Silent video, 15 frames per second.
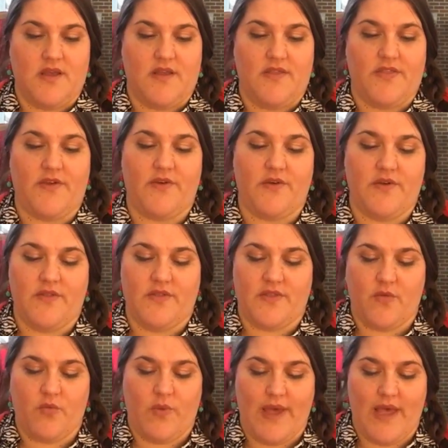
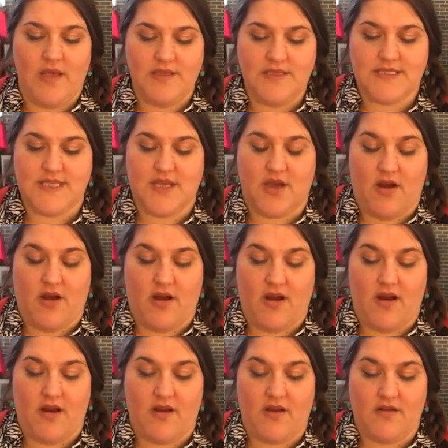the wells
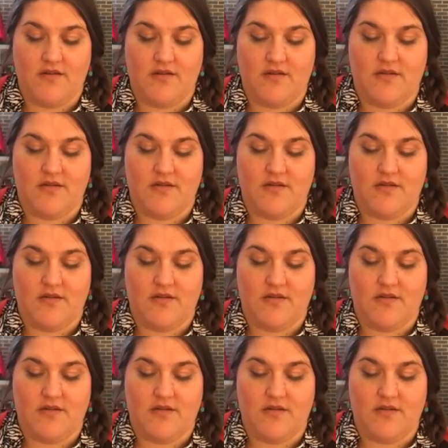are,